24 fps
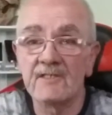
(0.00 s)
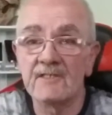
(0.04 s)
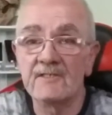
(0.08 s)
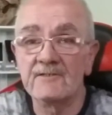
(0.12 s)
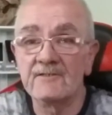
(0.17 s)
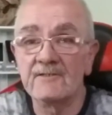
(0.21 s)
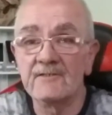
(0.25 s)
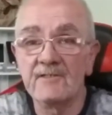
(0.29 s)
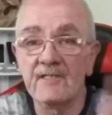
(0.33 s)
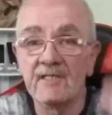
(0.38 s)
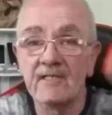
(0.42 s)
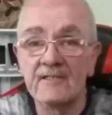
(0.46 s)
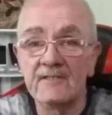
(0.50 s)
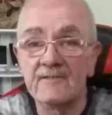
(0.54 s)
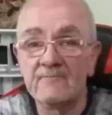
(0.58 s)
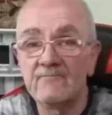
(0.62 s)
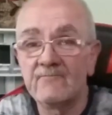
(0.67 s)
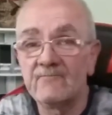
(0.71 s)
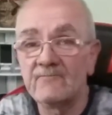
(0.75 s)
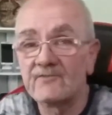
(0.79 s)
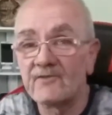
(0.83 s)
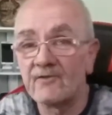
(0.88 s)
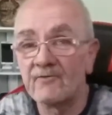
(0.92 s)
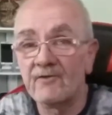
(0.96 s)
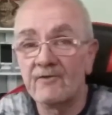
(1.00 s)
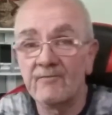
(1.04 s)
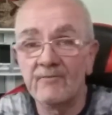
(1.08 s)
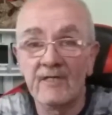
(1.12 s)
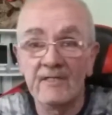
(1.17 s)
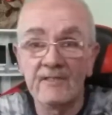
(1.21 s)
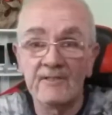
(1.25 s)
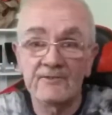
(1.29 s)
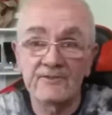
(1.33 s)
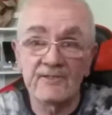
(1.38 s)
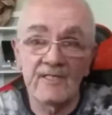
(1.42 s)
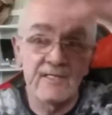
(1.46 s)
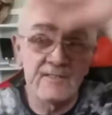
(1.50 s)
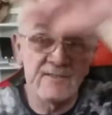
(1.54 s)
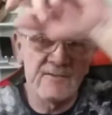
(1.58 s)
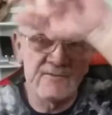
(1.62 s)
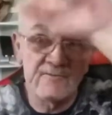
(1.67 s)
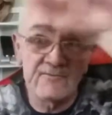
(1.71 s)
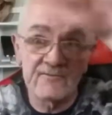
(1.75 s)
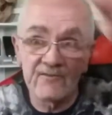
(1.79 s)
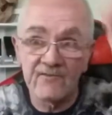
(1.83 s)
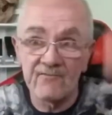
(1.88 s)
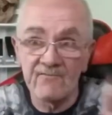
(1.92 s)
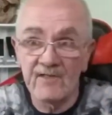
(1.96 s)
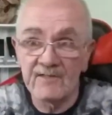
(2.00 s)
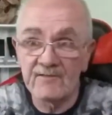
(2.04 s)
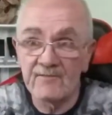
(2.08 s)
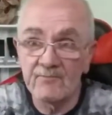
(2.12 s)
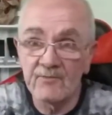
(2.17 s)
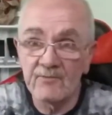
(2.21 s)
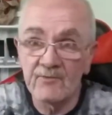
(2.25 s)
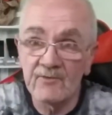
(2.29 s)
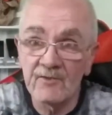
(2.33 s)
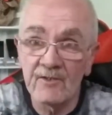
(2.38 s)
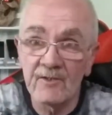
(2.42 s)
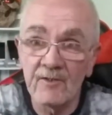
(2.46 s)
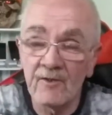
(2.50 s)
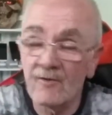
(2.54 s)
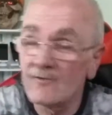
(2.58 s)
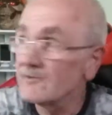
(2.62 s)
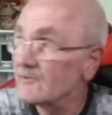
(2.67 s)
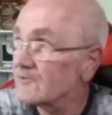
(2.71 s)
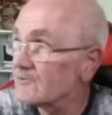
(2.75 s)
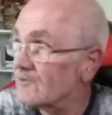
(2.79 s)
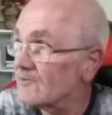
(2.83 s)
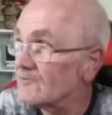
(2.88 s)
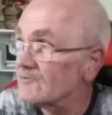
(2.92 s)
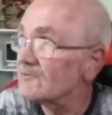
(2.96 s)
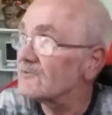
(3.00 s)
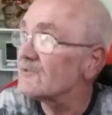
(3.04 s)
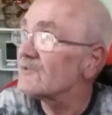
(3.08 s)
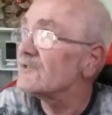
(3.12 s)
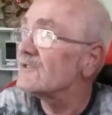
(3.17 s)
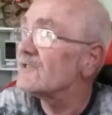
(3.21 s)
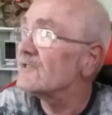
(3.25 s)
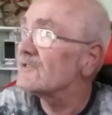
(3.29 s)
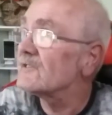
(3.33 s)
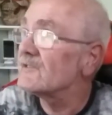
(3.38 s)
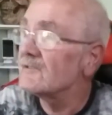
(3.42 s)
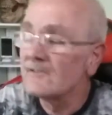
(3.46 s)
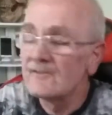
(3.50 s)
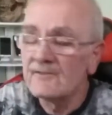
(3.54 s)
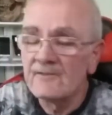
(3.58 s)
day today. Sorry about the shadows. I've had to put the lights on today.